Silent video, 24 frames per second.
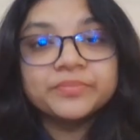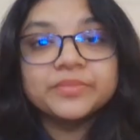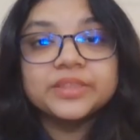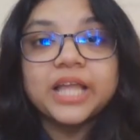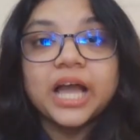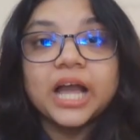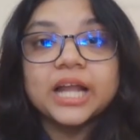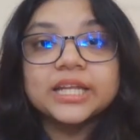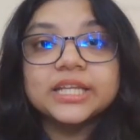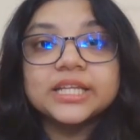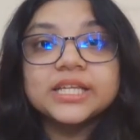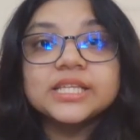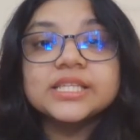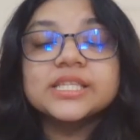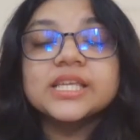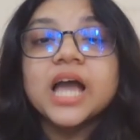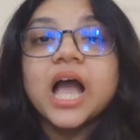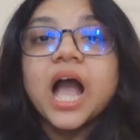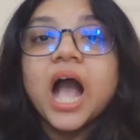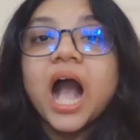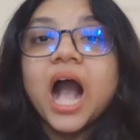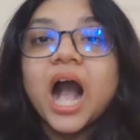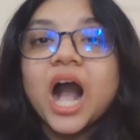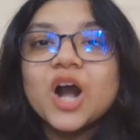that is
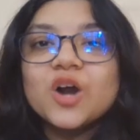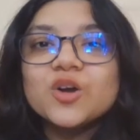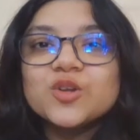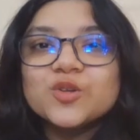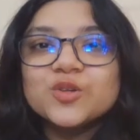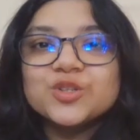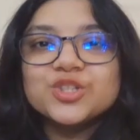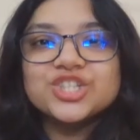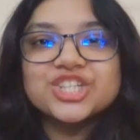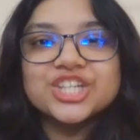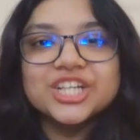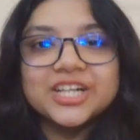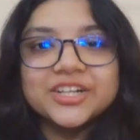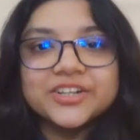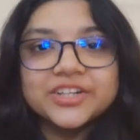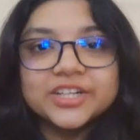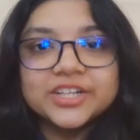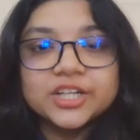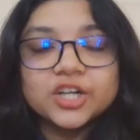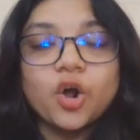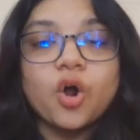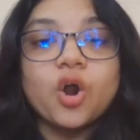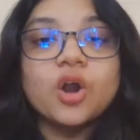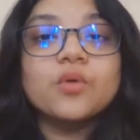how do children
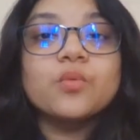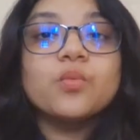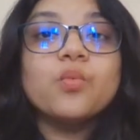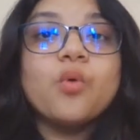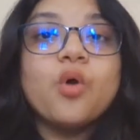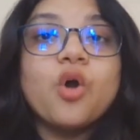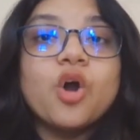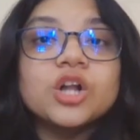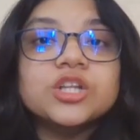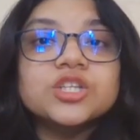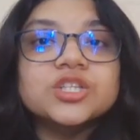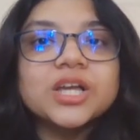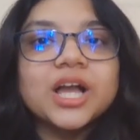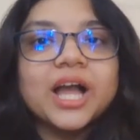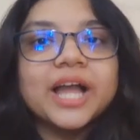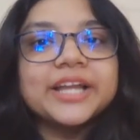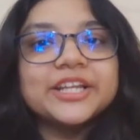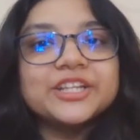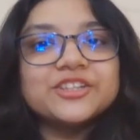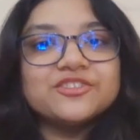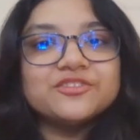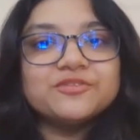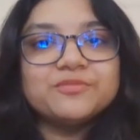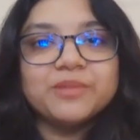or what kind
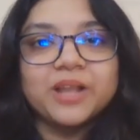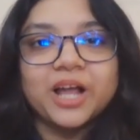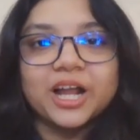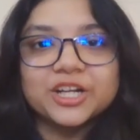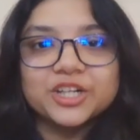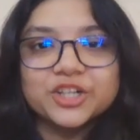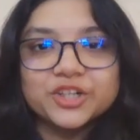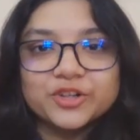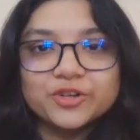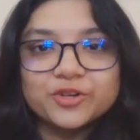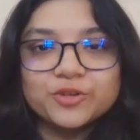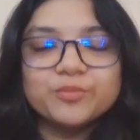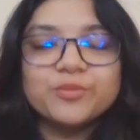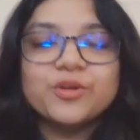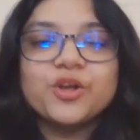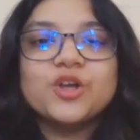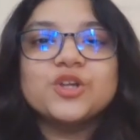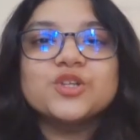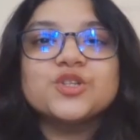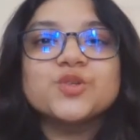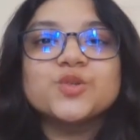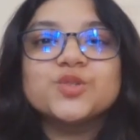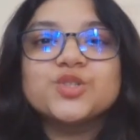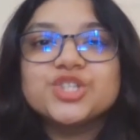of blood group
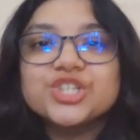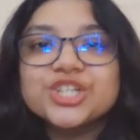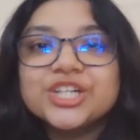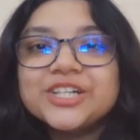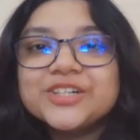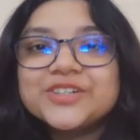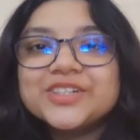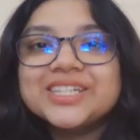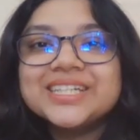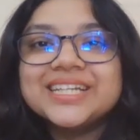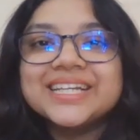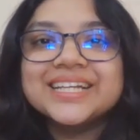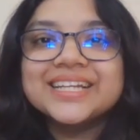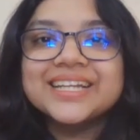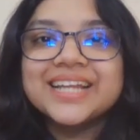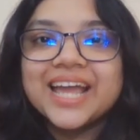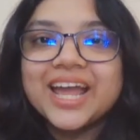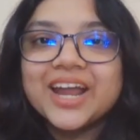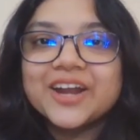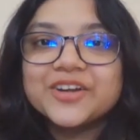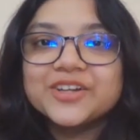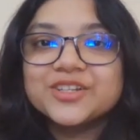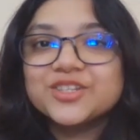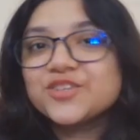do children
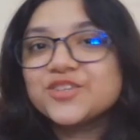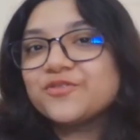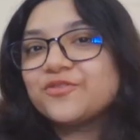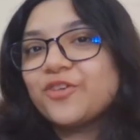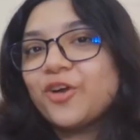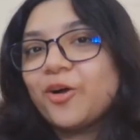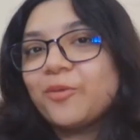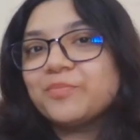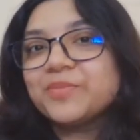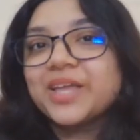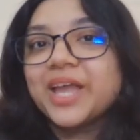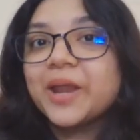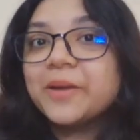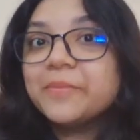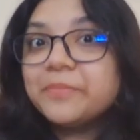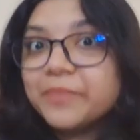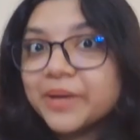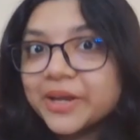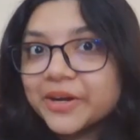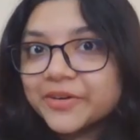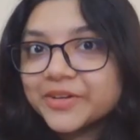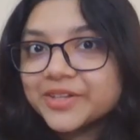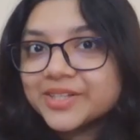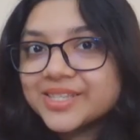inherit from their
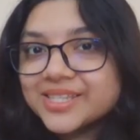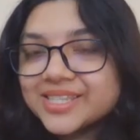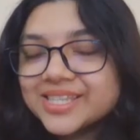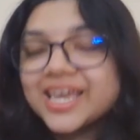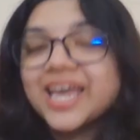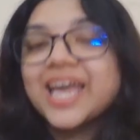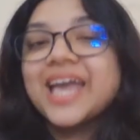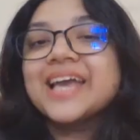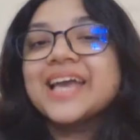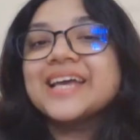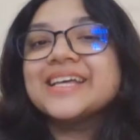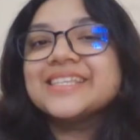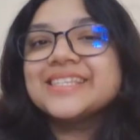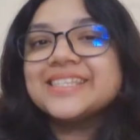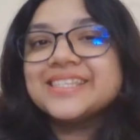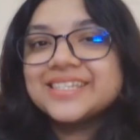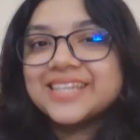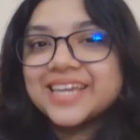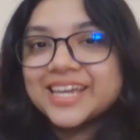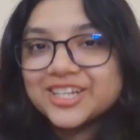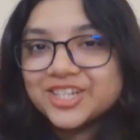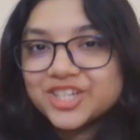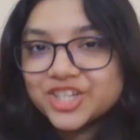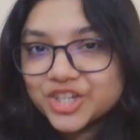parents.
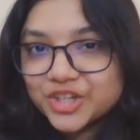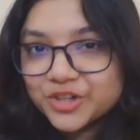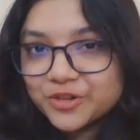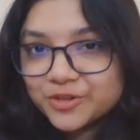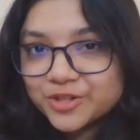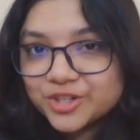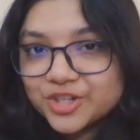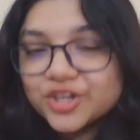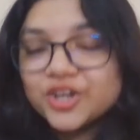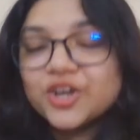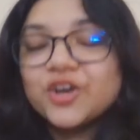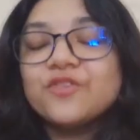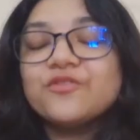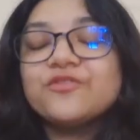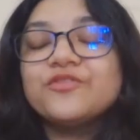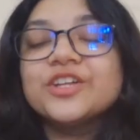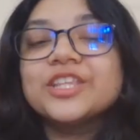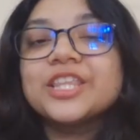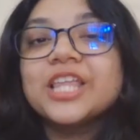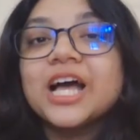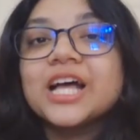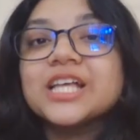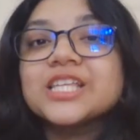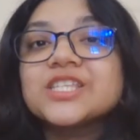Stay tuned with
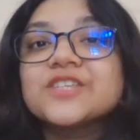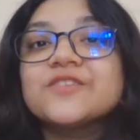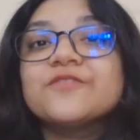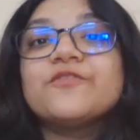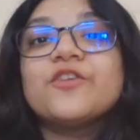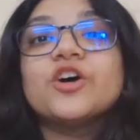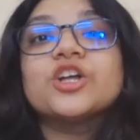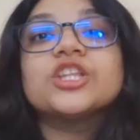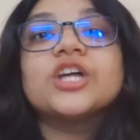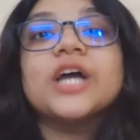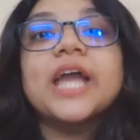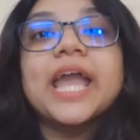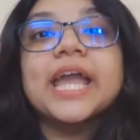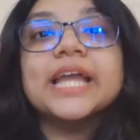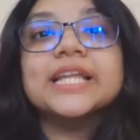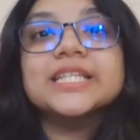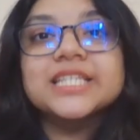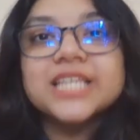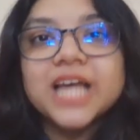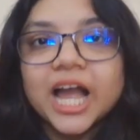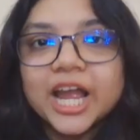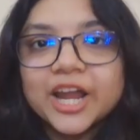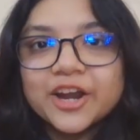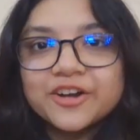us for the
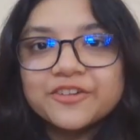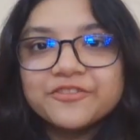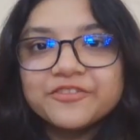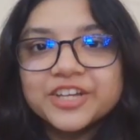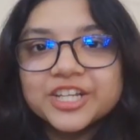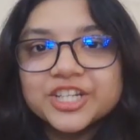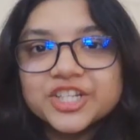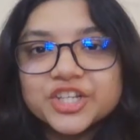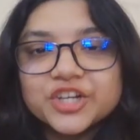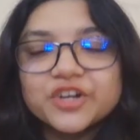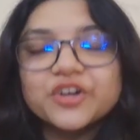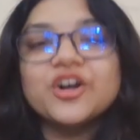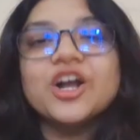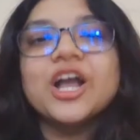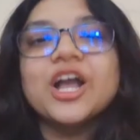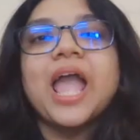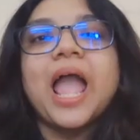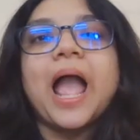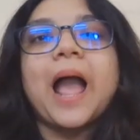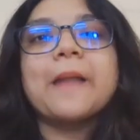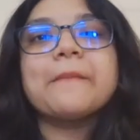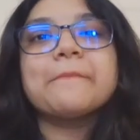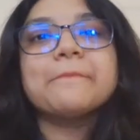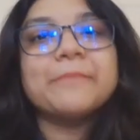entire video
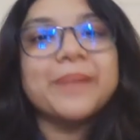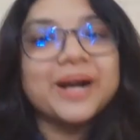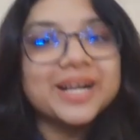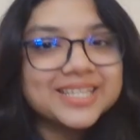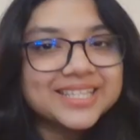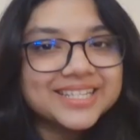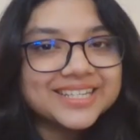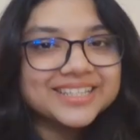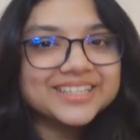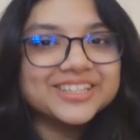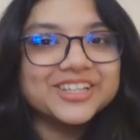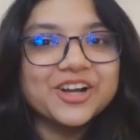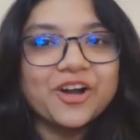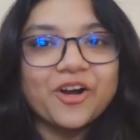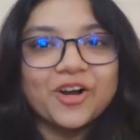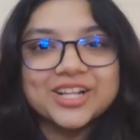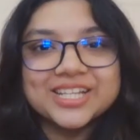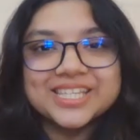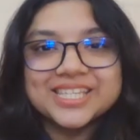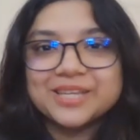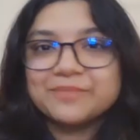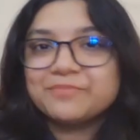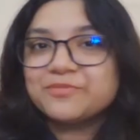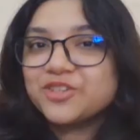and master the
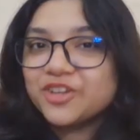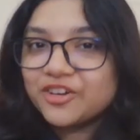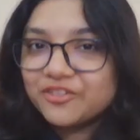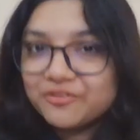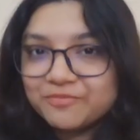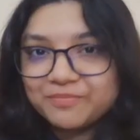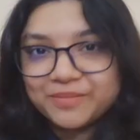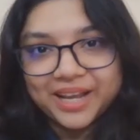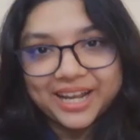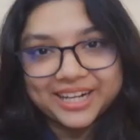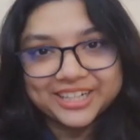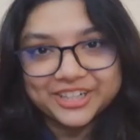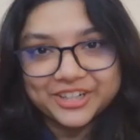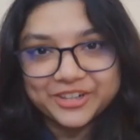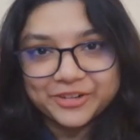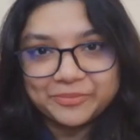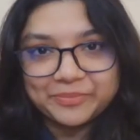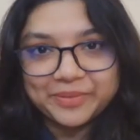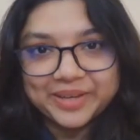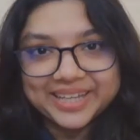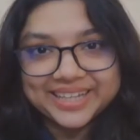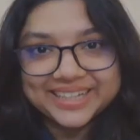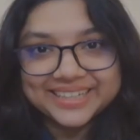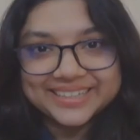concept of blood grouping.